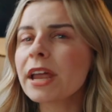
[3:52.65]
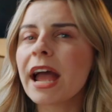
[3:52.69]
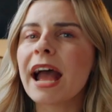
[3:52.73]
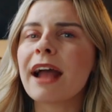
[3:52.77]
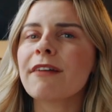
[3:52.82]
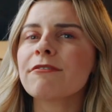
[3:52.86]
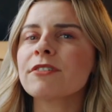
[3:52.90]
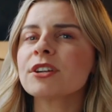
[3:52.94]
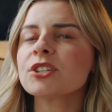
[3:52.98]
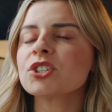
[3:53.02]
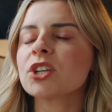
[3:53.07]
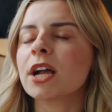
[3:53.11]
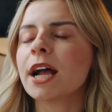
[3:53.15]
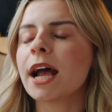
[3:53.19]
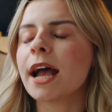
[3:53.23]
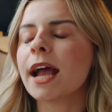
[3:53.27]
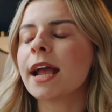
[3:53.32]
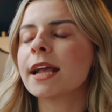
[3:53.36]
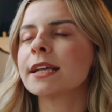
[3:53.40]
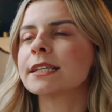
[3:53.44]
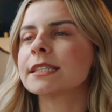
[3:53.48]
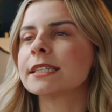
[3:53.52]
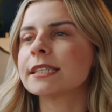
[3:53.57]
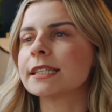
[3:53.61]
average,
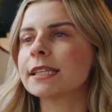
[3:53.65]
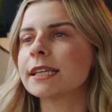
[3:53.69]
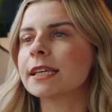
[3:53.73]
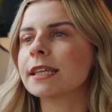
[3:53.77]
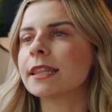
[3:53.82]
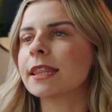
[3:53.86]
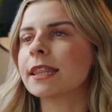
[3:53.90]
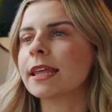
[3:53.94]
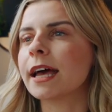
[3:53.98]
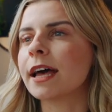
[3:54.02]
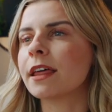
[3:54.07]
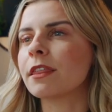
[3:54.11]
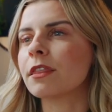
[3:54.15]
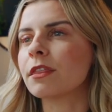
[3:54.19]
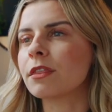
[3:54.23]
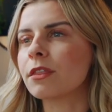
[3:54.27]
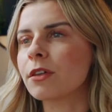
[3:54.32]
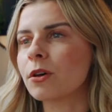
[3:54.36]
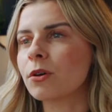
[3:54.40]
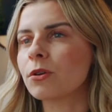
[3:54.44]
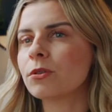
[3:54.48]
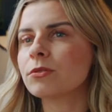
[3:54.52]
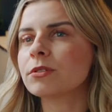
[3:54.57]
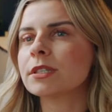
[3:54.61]
I see that
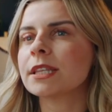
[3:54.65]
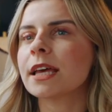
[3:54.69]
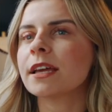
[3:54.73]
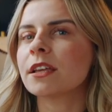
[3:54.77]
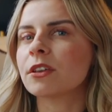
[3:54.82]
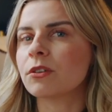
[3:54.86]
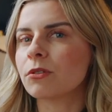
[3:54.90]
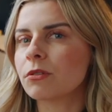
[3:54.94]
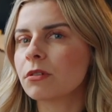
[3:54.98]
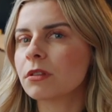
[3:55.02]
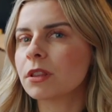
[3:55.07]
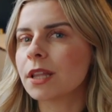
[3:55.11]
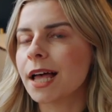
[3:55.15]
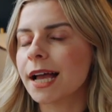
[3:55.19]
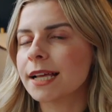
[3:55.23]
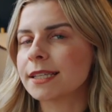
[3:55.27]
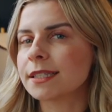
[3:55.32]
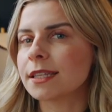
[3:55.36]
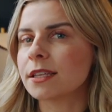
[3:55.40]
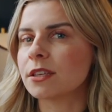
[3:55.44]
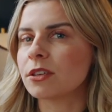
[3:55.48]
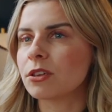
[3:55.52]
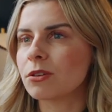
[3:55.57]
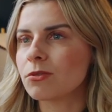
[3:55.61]
those that
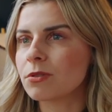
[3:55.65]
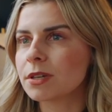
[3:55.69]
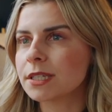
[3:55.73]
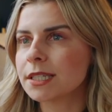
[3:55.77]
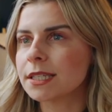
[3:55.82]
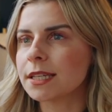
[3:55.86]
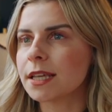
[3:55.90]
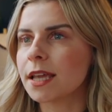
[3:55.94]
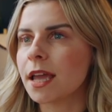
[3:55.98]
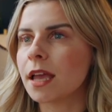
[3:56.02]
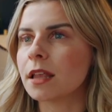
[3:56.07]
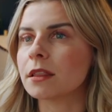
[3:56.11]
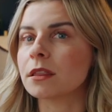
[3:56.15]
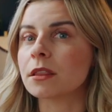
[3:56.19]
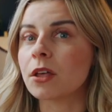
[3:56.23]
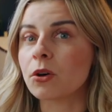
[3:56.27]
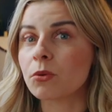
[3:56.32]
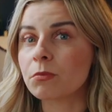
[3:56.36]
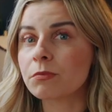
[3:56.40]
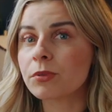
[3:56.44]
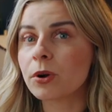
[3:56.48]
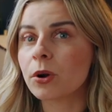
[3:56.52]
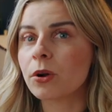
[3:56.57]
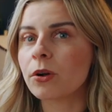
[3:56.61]
utilize the USDA
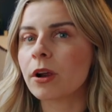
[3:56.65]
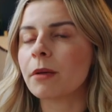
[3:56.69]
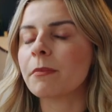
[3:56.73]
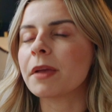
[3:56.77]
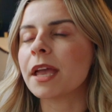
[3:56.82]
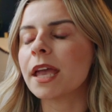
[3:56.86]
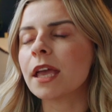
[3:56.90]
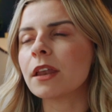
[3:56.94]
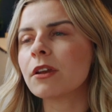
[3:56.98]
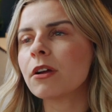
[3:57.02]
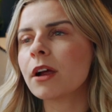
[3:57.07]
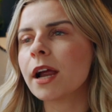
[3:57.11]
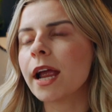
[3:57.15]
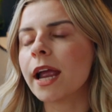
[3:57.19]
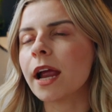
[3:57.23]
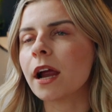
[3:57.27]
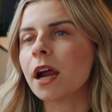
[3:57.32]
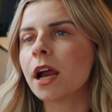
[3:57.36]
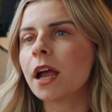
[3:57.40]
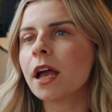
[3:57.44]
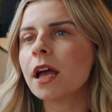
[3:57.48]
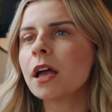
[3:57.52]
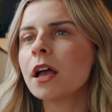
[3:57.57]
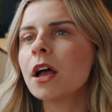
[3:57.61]
loan program in our
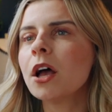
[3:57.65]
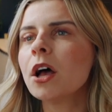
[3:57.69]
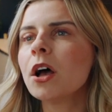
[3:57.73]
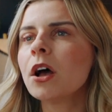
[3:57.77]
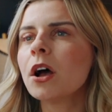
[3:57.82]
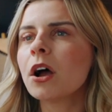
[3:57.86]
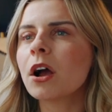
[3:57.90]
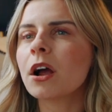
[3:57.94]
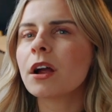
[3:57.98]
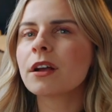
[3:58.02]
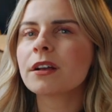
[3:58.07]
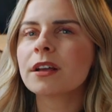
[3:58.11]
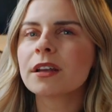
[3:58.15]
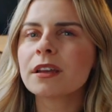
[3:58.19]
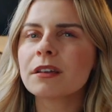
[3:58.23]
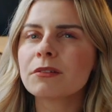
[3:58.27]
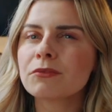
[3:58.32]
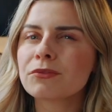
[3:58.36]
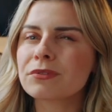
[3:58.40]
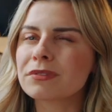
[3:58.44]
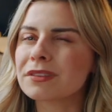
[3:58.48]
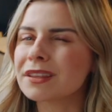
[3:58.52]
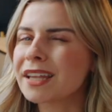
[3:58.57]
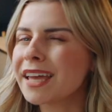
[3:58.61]
area are going
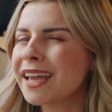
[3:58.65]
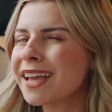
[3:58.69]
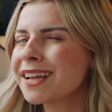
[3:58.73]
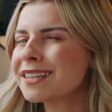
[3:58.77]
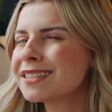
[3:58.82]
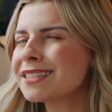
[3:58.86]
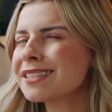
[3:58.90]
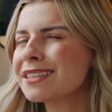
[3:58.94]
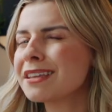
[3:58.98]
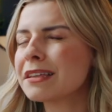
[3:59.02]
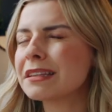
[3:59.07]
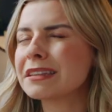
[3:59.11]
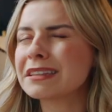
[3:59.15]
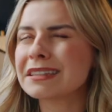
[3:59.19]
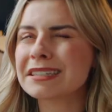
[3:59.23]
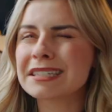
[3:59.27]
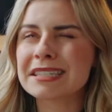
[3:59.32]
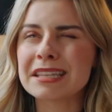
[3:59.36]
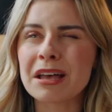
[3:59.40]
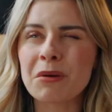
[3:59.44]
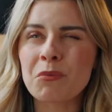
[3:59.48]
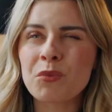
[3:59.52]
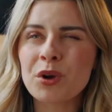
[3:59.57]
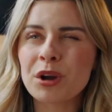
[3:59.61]
to land
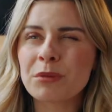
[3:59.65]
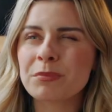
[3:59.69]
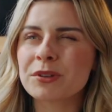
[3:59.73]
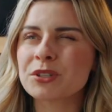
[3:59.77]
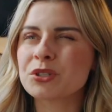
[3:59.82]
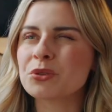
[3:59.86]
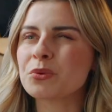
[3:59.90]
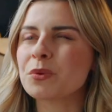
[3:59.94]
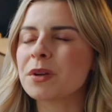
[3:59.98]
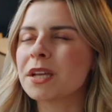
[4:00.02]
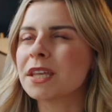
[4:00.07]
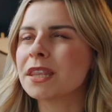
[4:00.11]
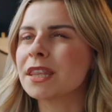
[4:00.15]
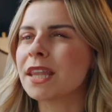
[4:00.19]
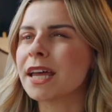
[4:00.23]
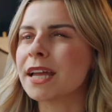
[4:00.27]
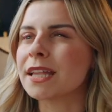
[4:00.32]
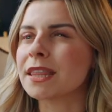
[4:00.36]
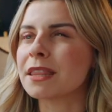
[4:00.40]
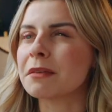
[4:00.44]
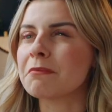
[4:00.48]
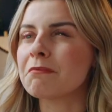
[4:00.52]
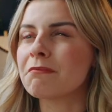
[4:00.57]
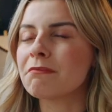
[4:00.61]
somewhere between
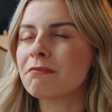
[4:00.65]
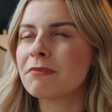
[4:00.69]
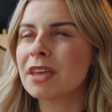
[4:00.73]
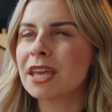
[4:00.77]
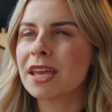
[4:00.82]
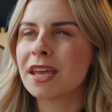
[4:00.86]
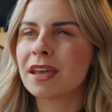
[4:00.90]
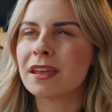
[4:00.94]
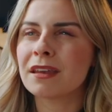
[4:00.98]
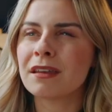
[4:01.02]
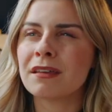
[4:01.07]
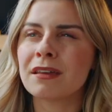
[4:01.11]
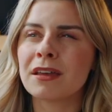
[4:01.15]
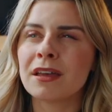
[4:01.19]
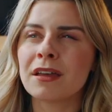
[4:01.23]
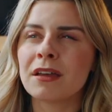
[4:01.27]
the mid